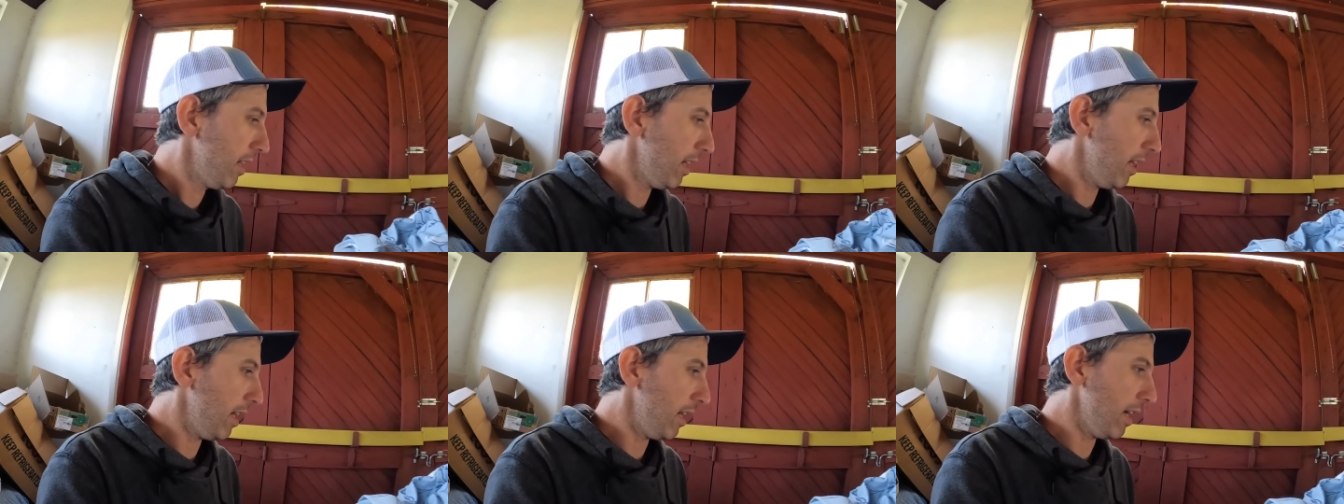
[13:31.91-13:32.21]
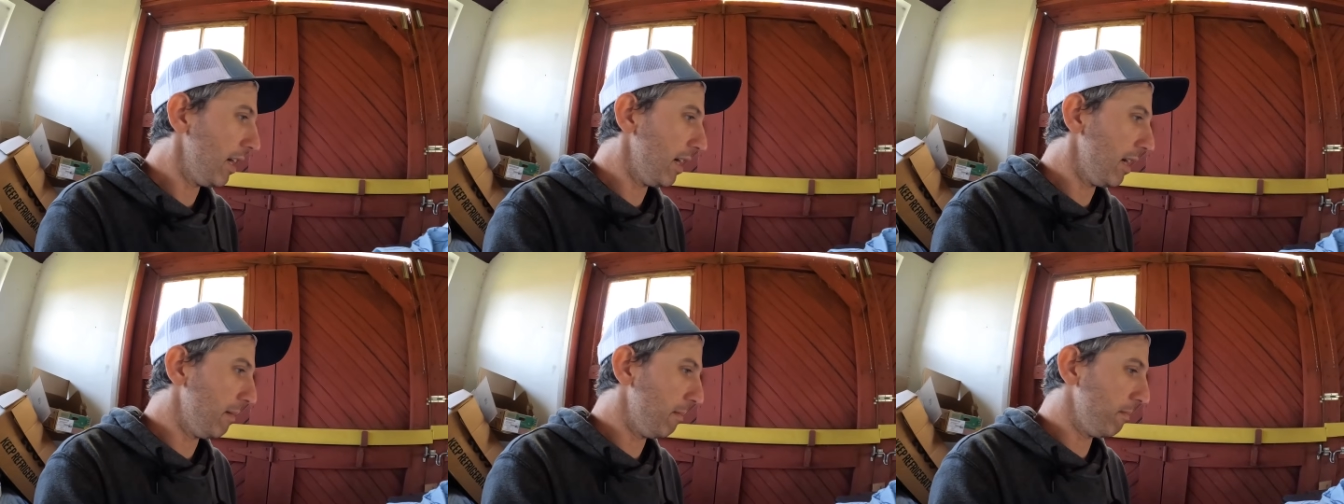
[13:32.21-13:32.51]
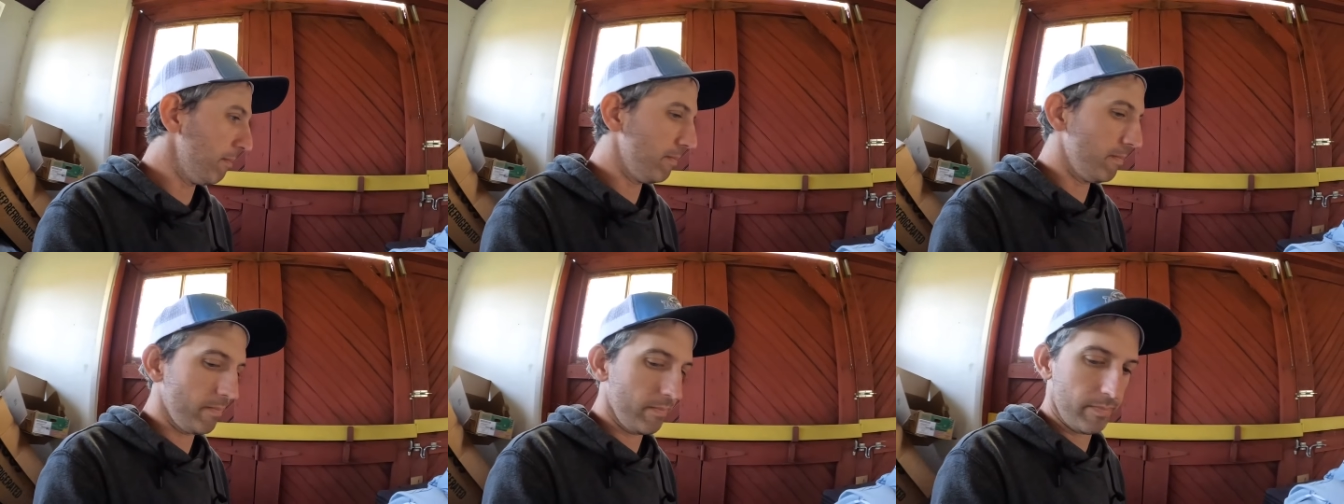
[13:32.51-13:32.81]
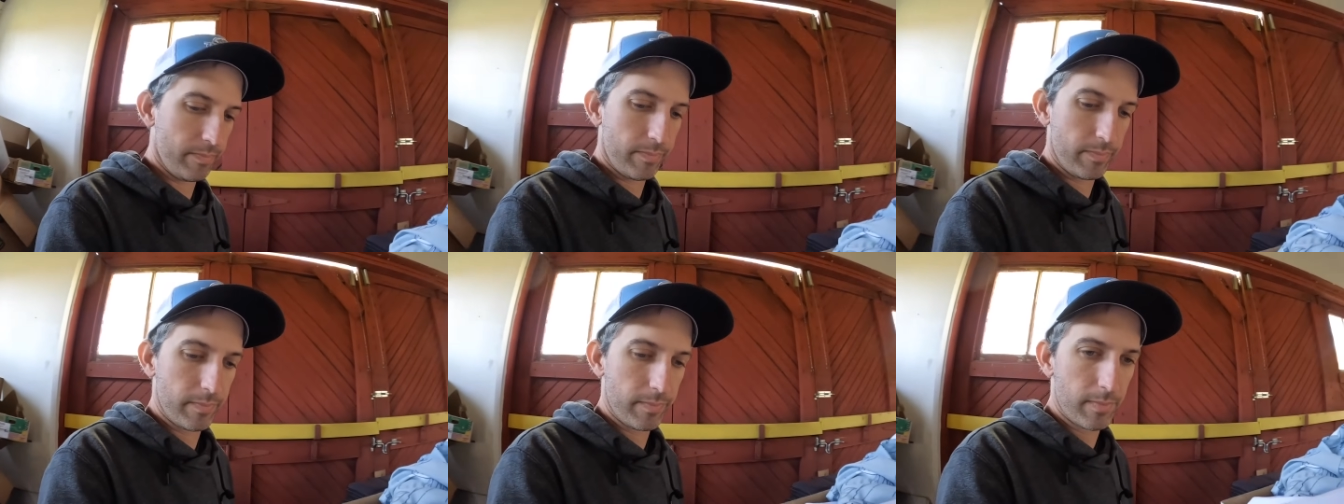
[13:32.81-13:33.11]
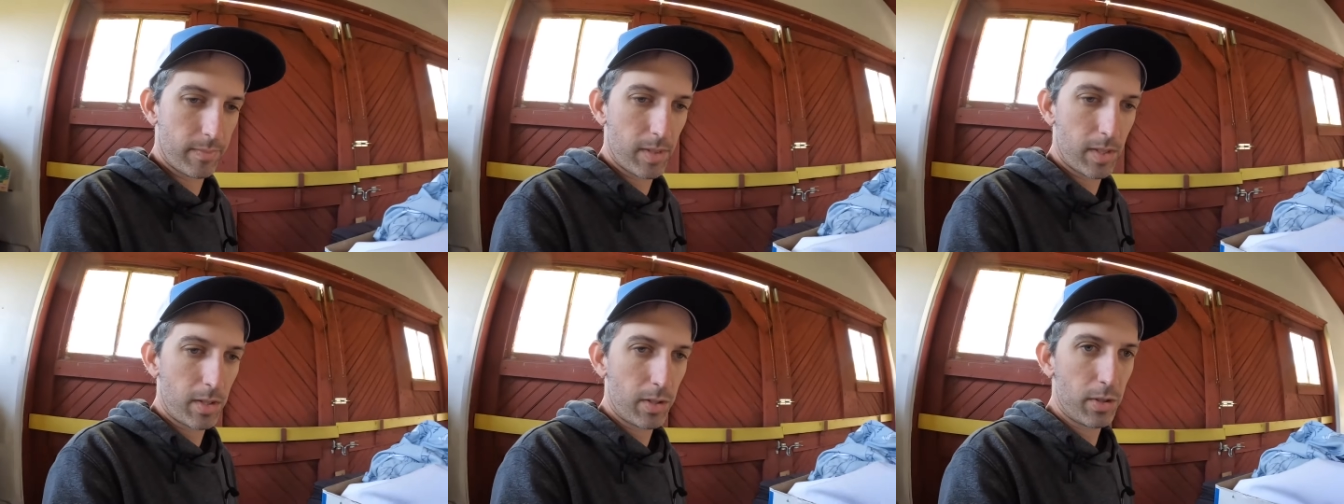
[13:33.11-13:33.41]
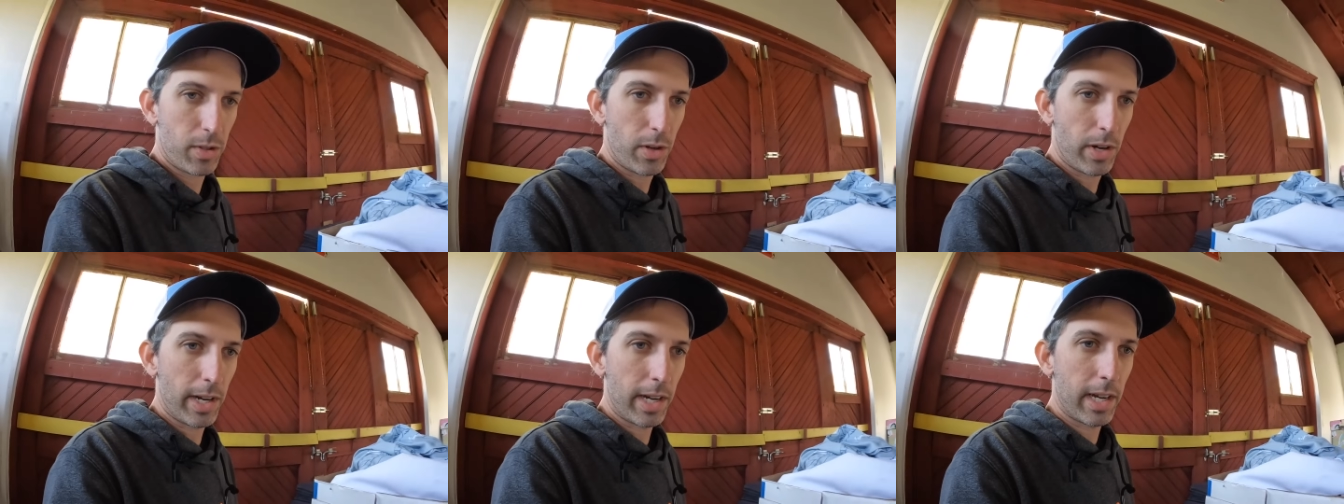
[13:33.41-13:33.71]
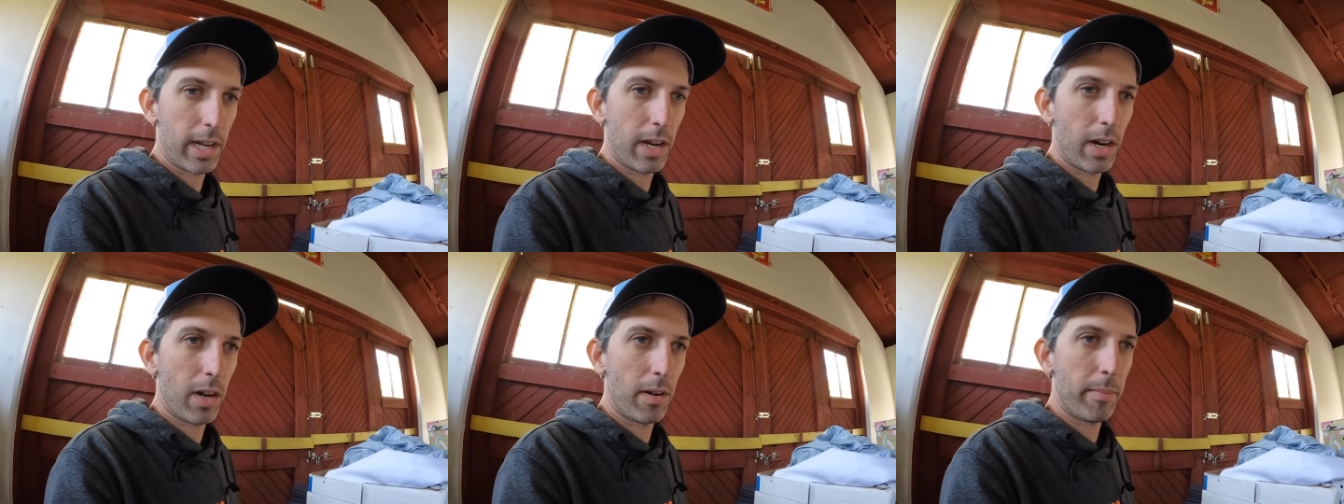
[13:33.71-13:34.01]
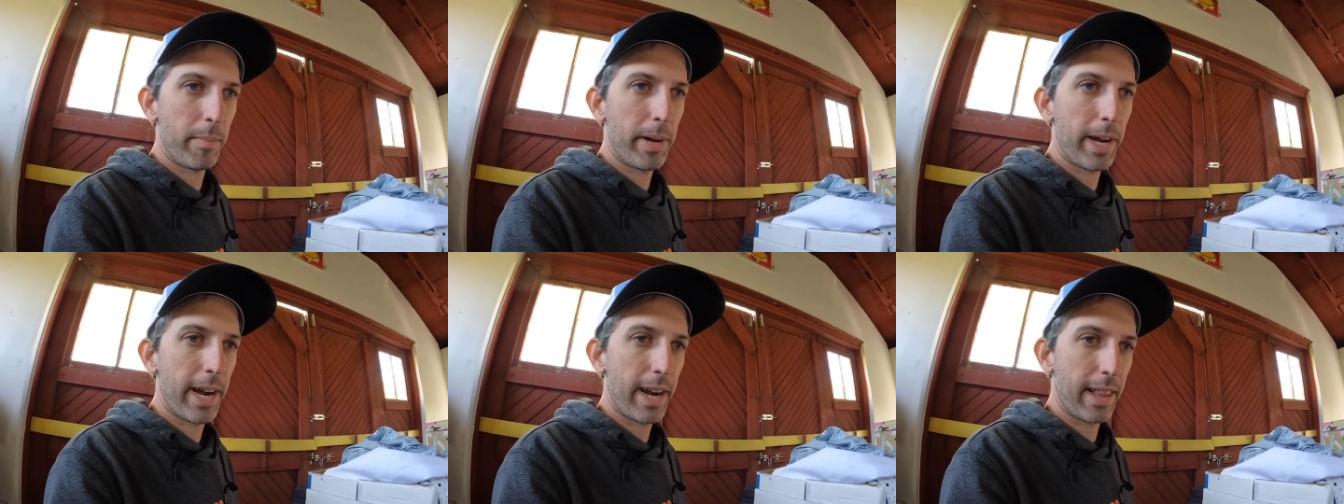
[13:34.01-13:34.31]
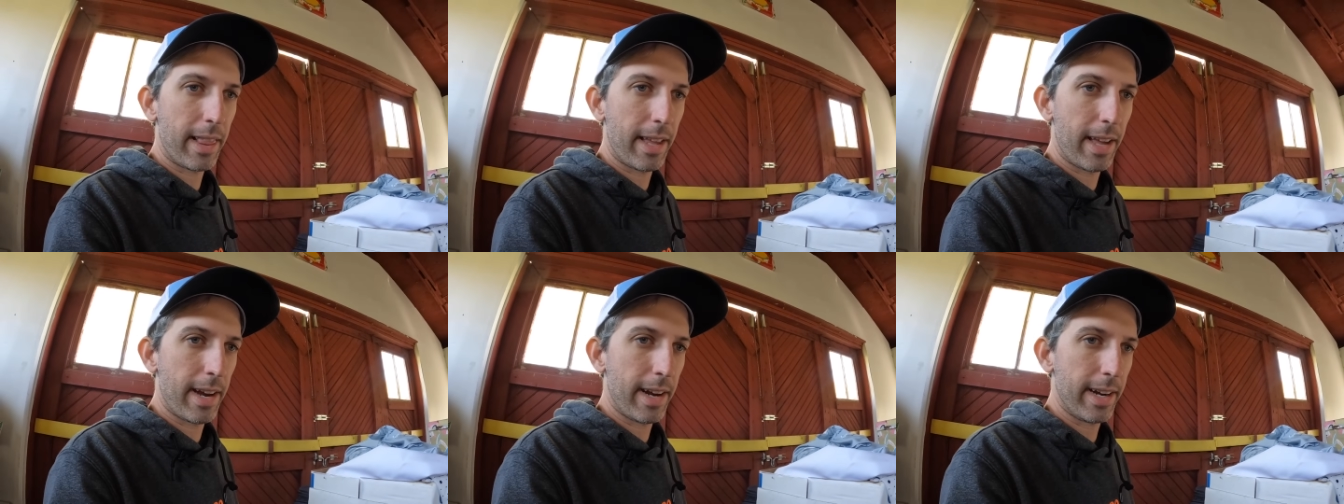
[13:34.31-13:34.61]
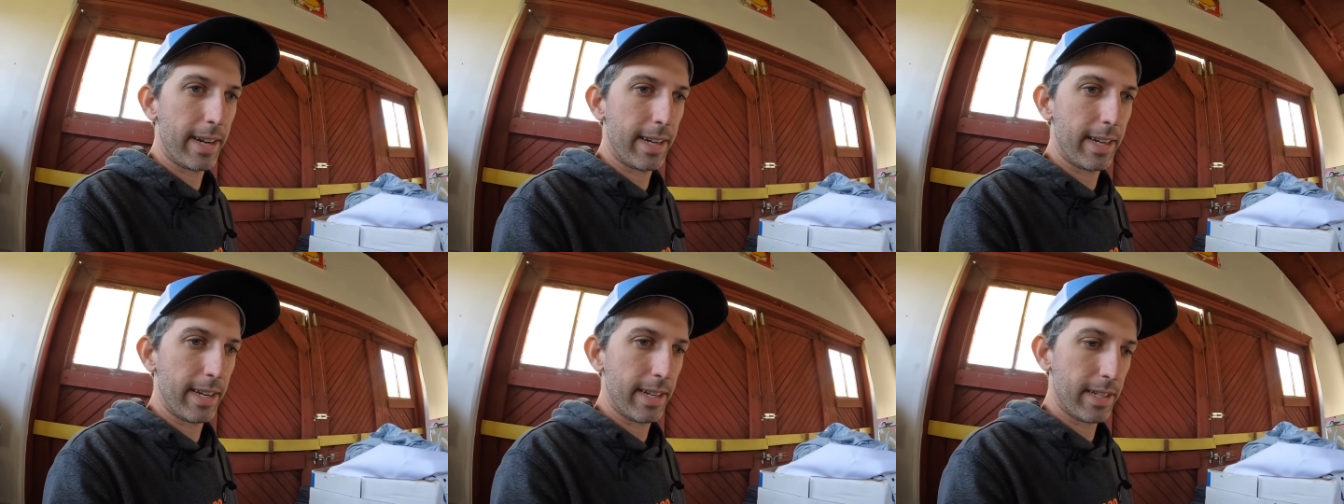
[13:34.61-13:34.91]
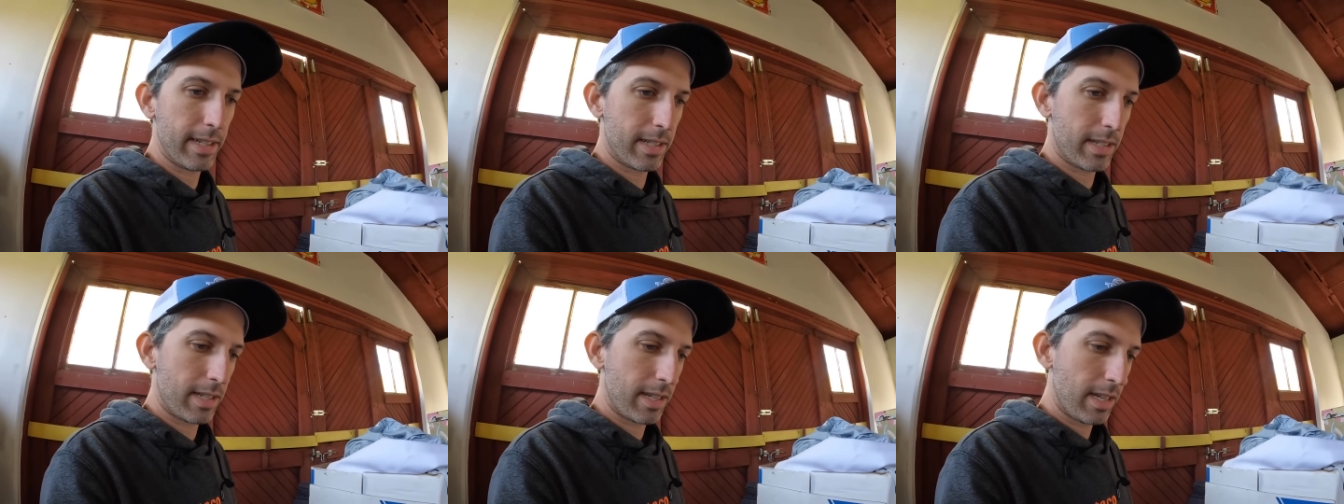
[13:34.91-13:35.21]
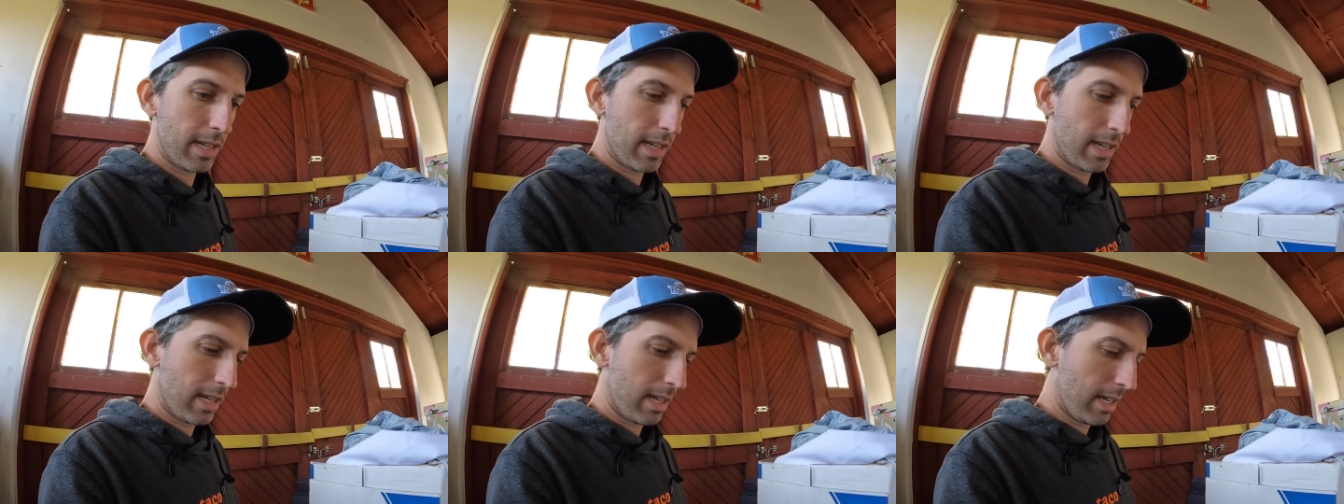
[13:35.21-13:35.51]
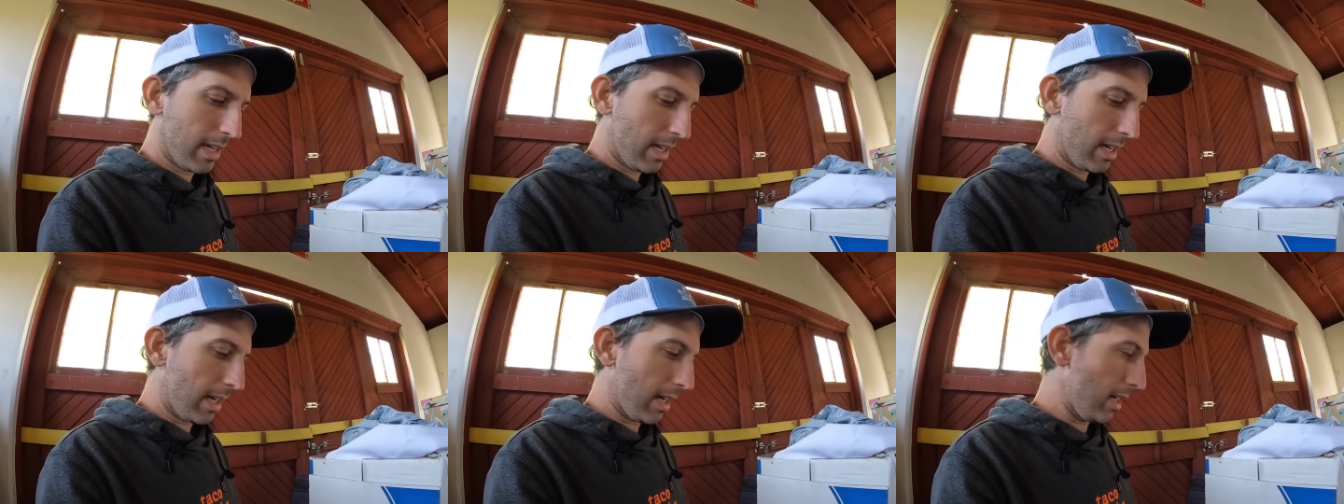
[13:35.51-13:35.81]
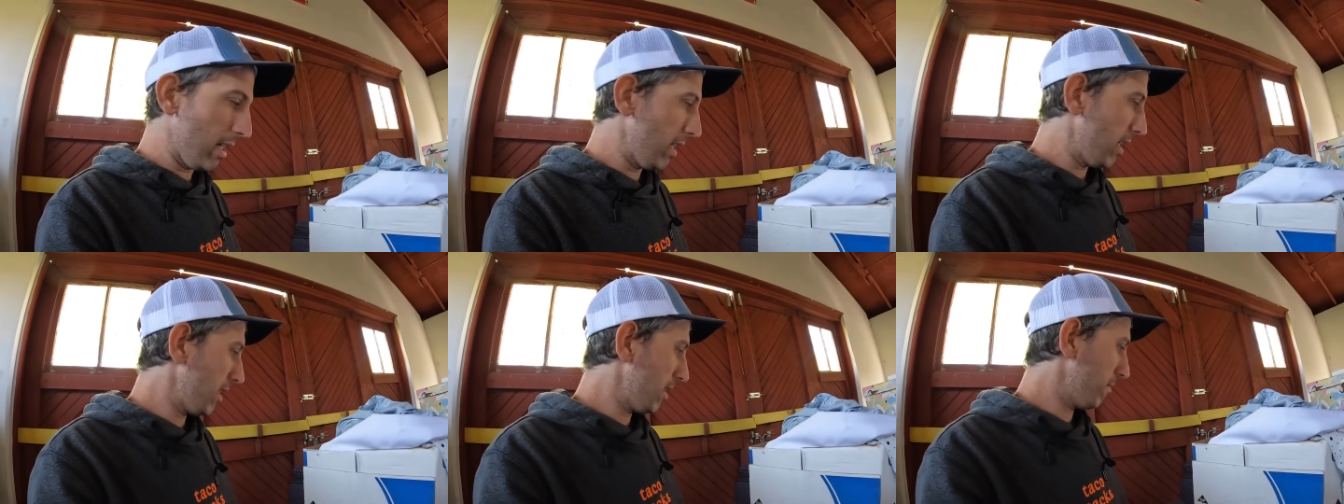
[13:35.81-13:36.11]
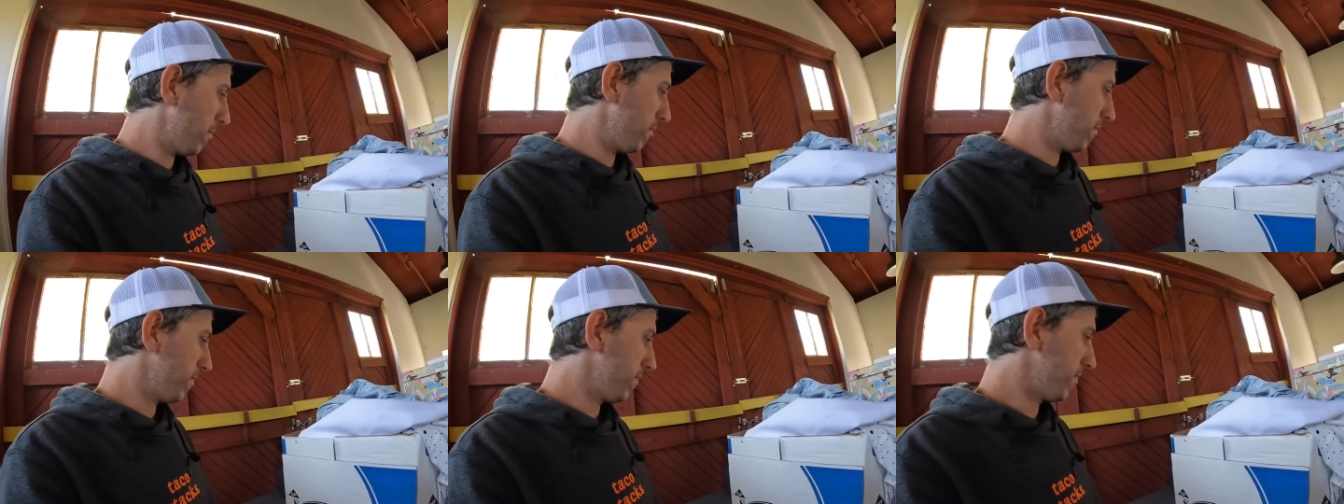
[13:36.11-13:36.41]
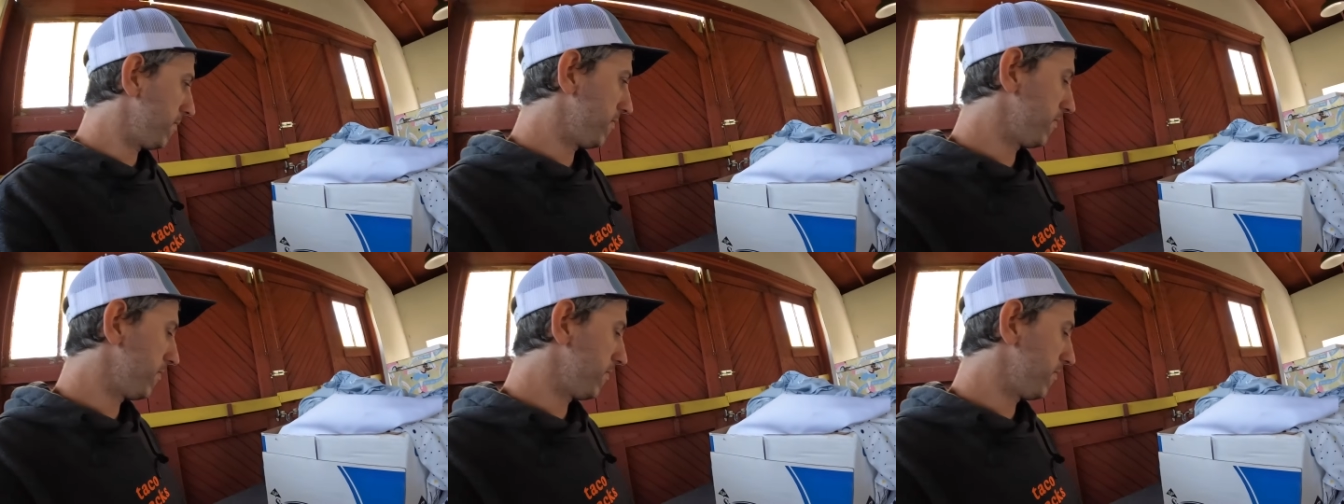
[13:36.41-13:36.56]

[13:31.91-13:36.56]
Um, so I got to unpack that, I guess. Um,